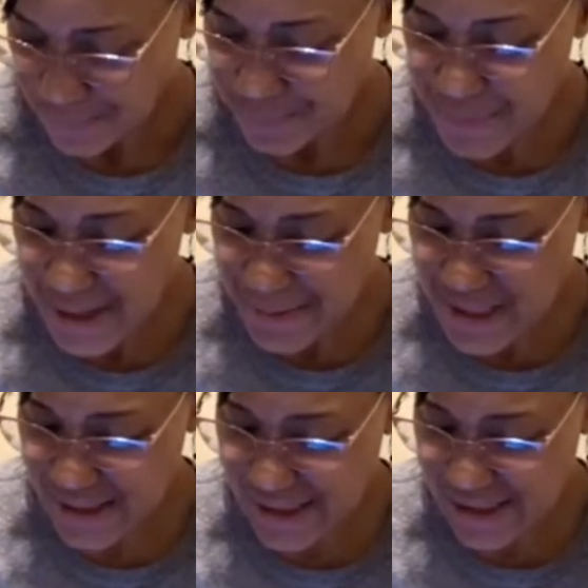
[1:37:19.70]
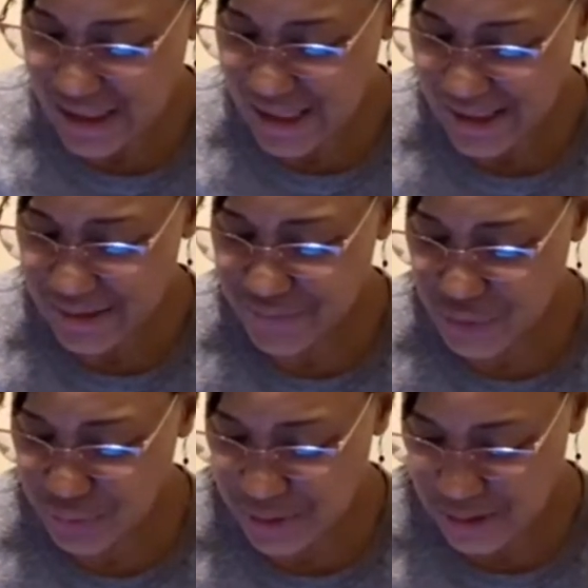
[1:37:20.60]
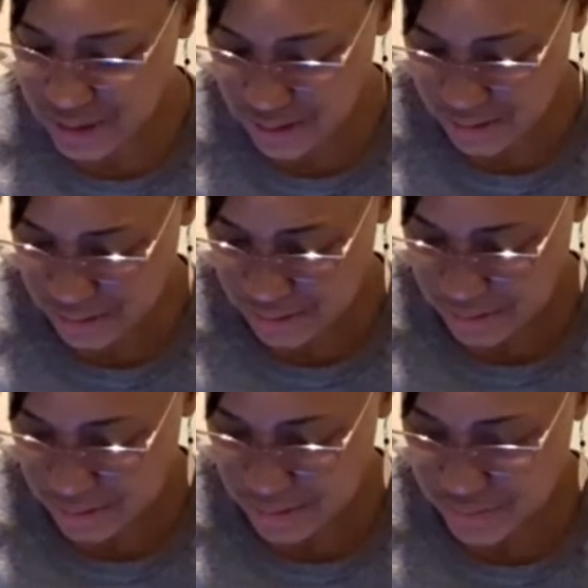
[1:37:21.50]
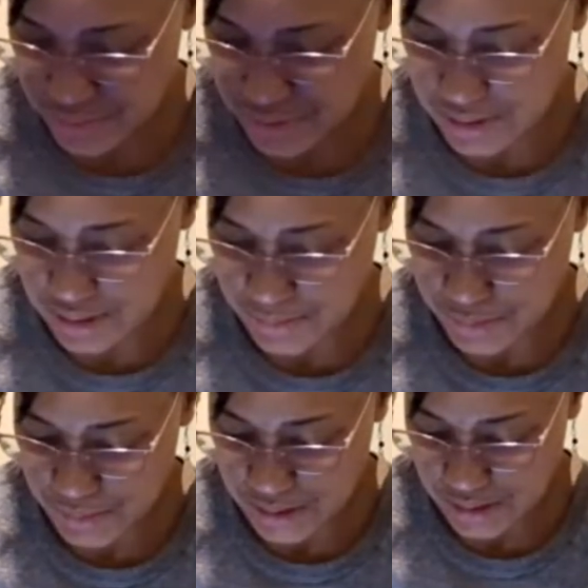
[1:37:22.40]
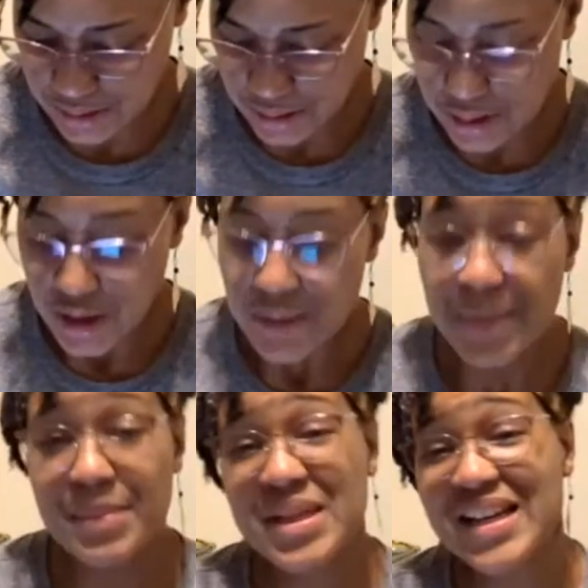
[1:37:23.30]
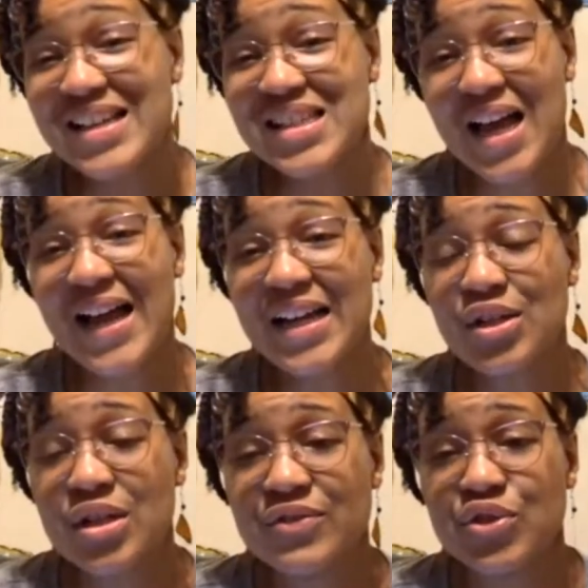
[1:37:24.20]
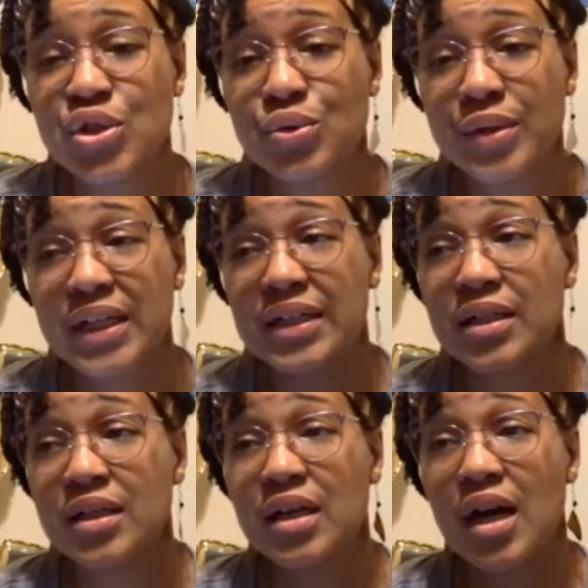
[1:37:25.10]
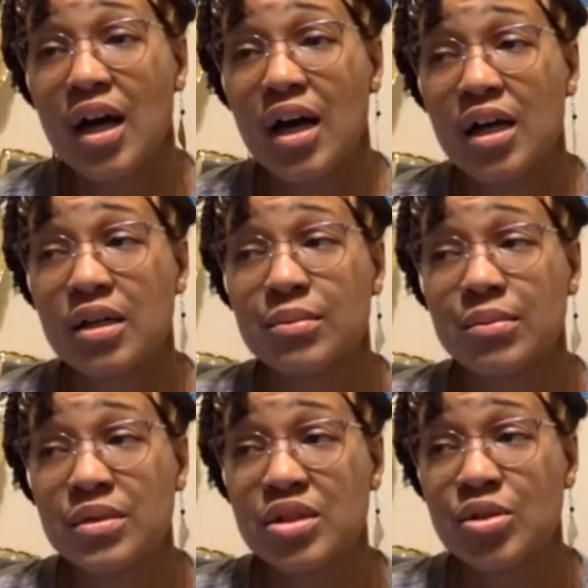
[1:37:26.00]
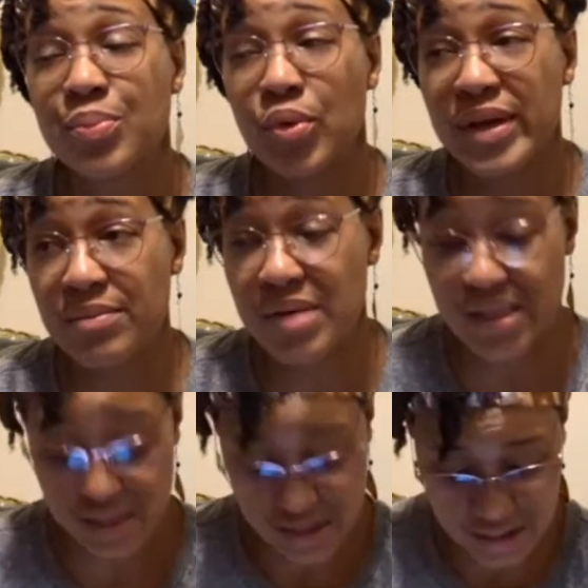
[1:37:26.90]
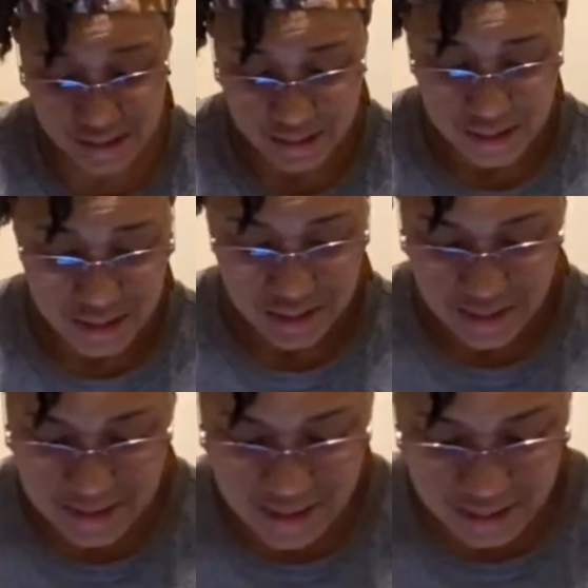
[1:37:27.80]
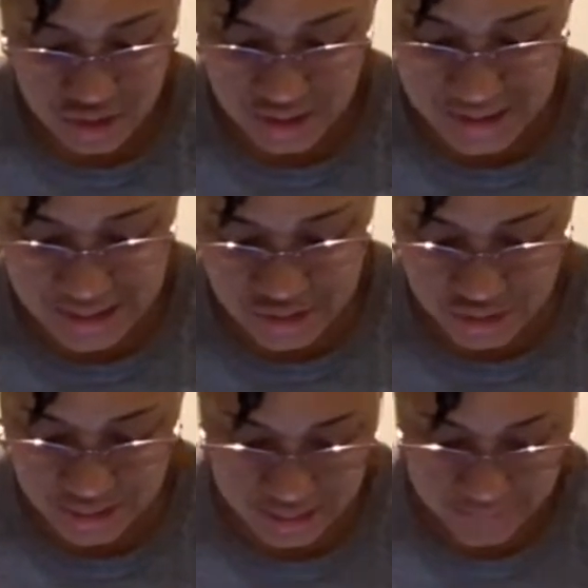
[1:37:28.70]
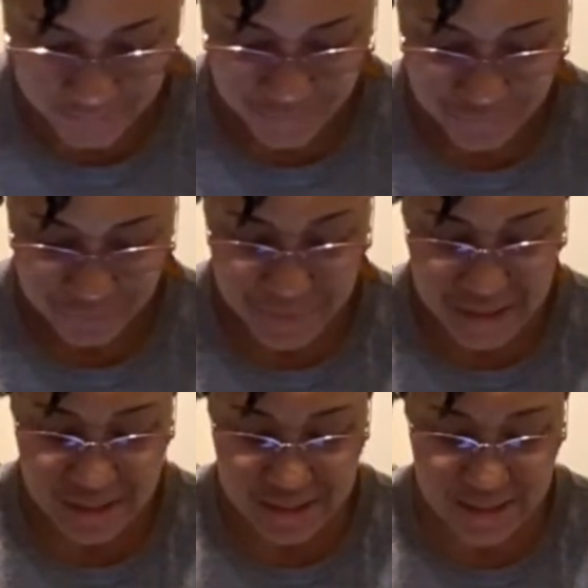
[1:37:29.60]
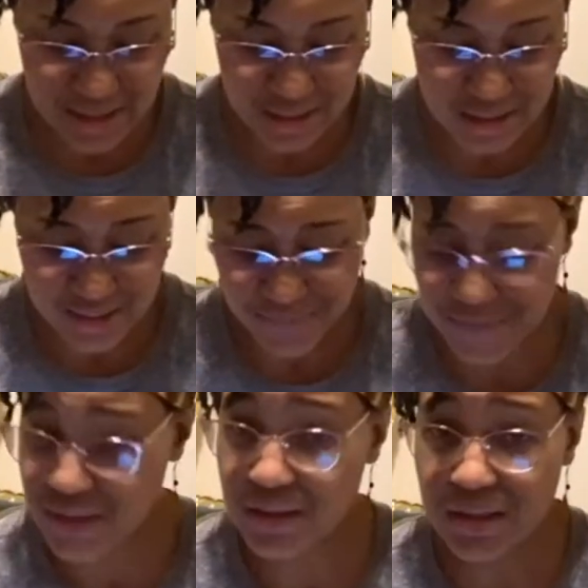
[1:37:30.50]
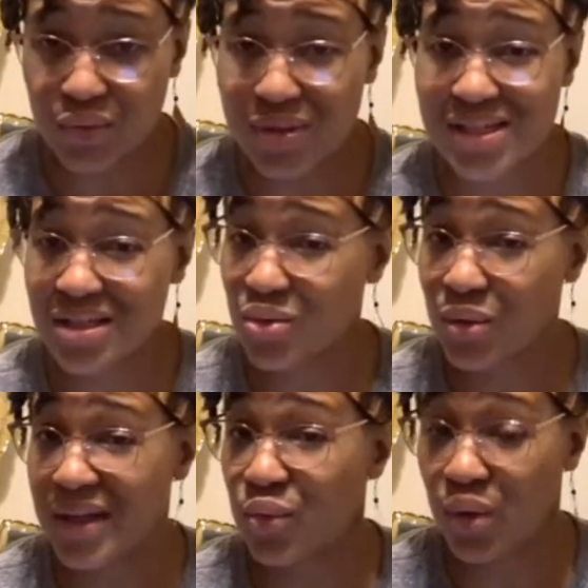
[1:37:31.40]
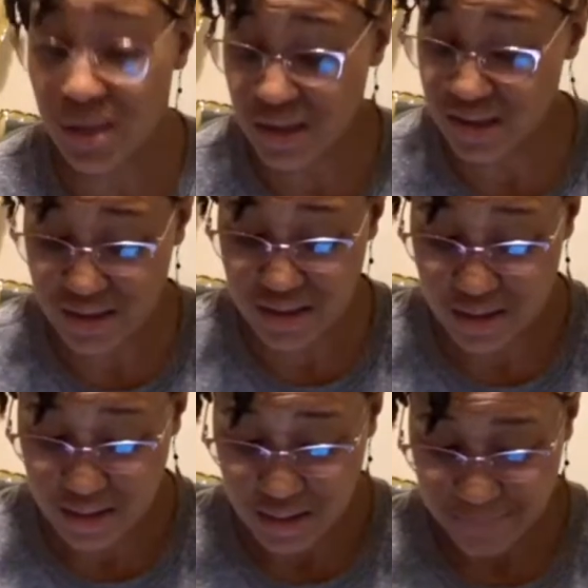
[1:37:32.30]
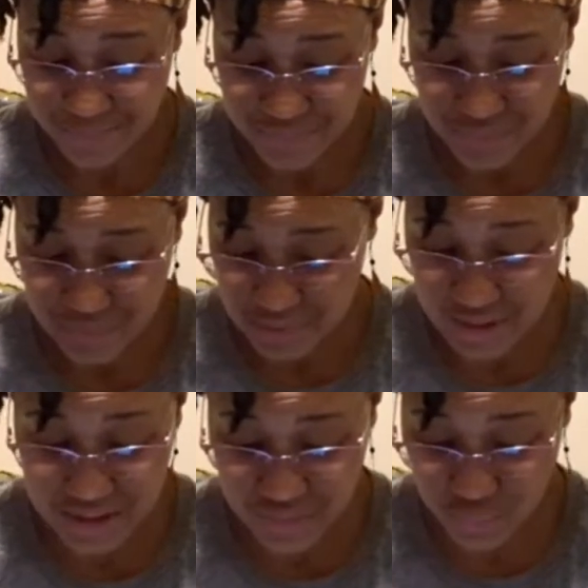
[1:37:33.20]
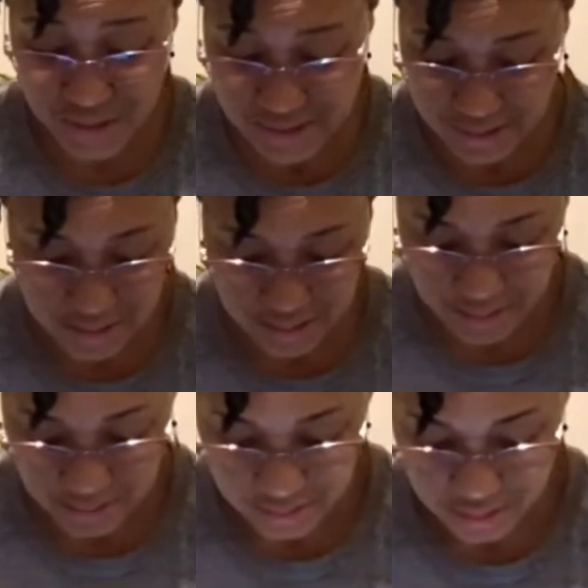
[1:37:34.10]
Maybe they got tired of doing the. What just happened to my thing? Maybe they got tired of doing the appointments and they changed it because that definitely wasn't the way it was just recently.